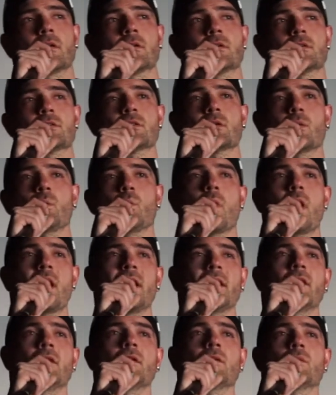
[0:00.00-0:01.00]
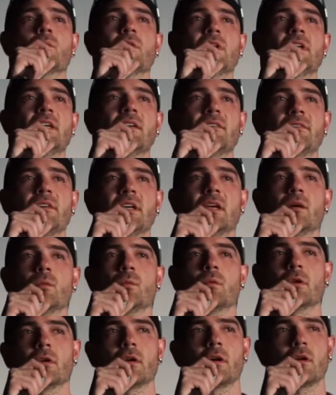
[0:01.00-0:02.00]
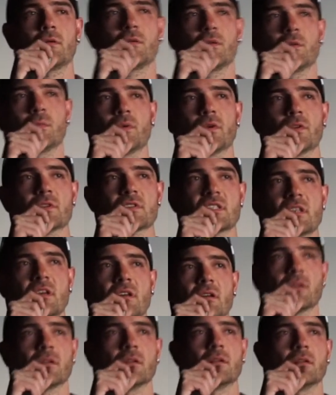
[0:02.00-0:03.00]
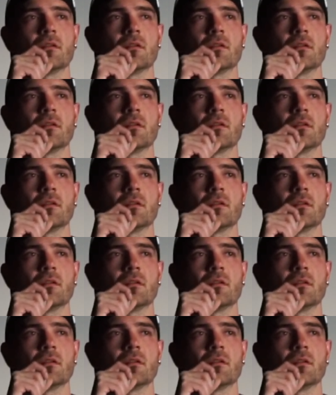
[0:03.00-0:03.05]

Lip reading: So why aren't we giving it 100%?